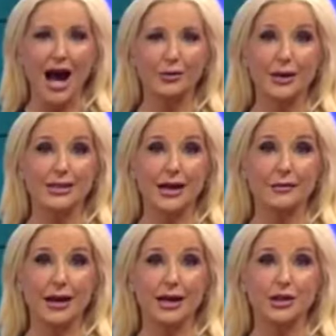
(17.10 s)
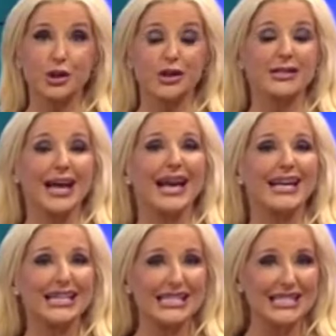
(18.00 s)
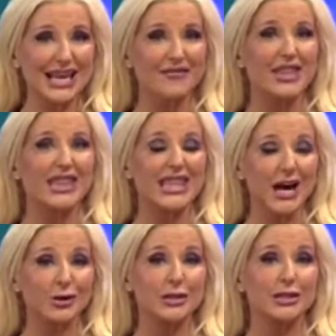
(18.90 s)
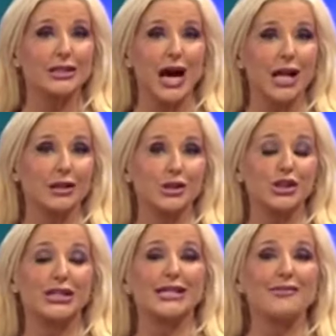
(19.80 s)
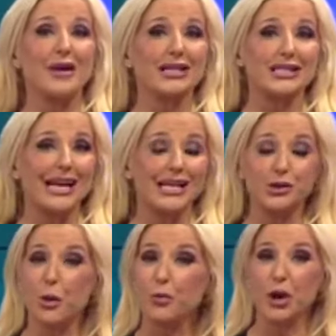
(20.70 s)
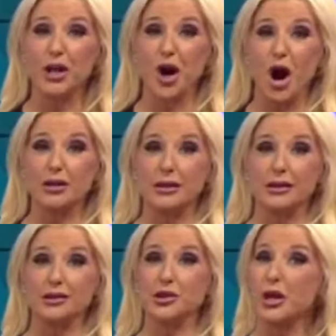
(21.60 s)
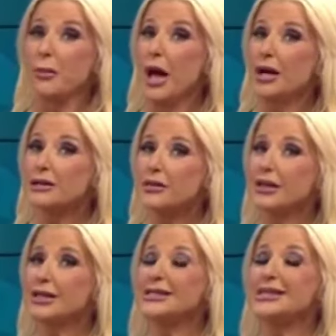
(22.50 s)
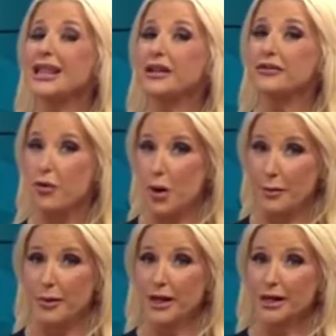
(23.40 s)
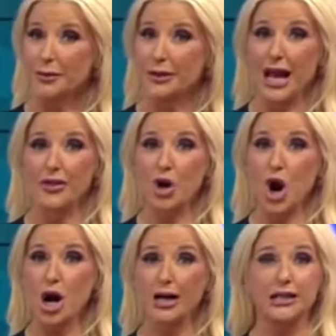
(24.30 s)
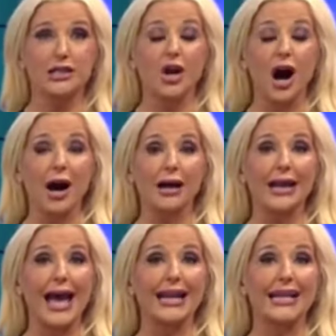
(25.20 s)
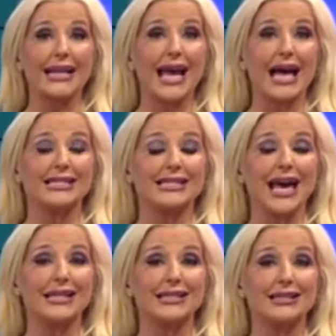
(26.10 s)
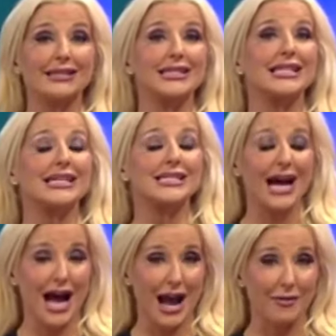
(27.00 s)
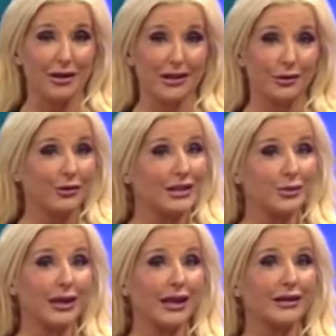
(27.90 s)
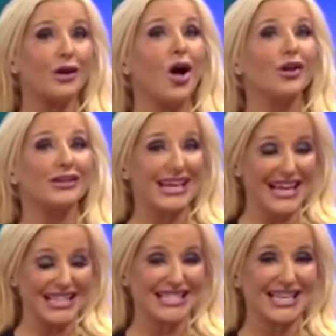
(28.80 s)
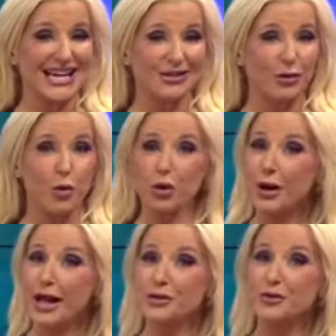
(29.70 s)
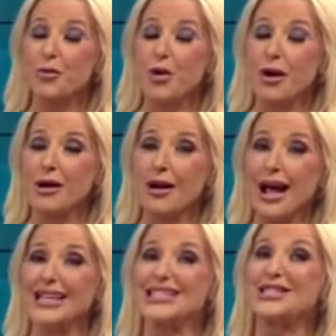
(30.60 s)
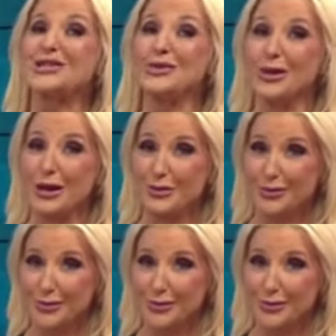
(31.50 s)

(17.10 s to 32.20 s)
A West Side man took his $87,000 GT Mustang to a Boerne car dealership so they could sell it for him. But now the car is gone and he has yet to see a dime. Well, that's when he called KENS. Reporter Andrew Moore has this story.